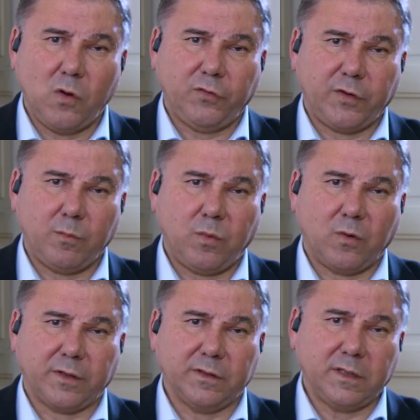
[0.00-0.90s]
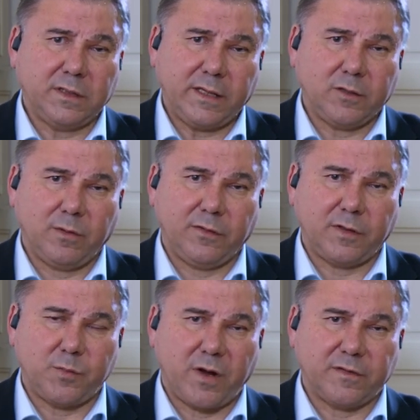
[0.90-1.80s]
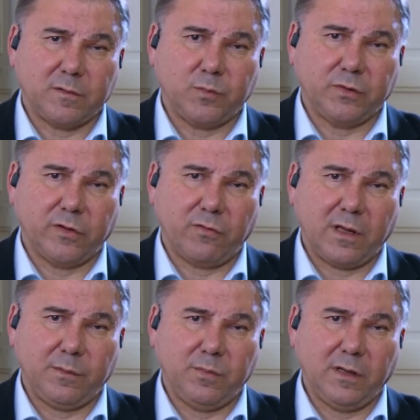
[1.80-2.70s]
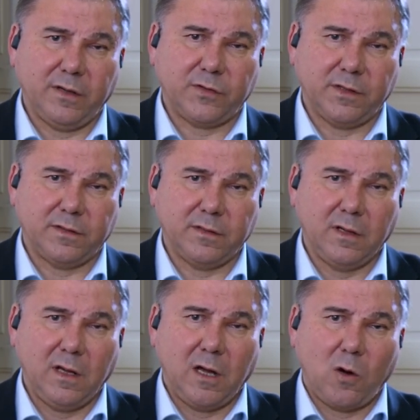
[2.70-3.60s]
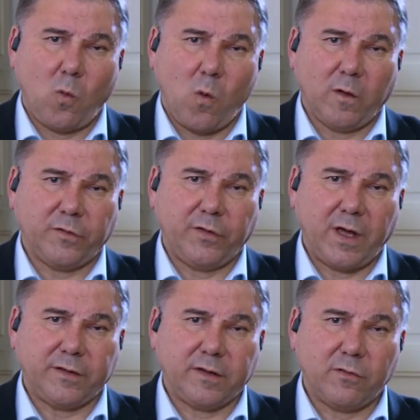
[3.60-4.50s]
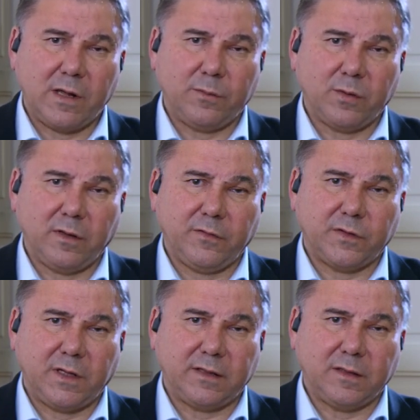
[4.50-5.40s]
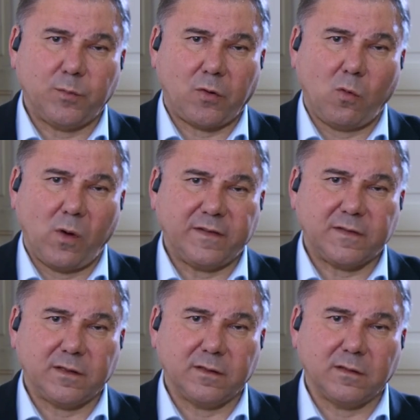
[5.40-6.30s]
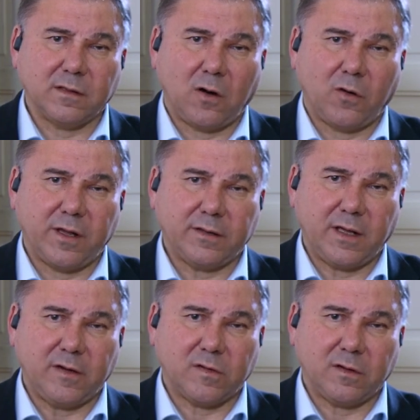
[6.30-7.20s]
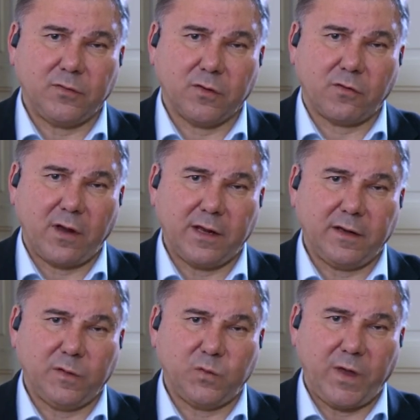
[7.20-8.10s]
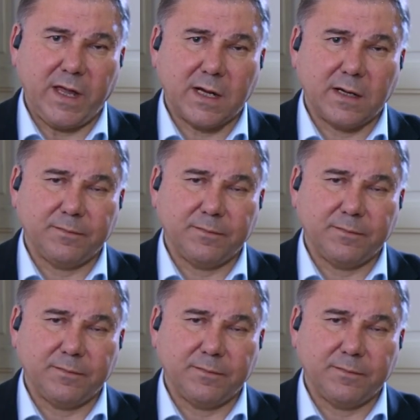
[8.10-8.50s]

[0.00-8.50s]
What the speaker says: most important, and I do believe that President Putin really believed it, was that he really believes that the pro-Western orientation of Ukraine is fake,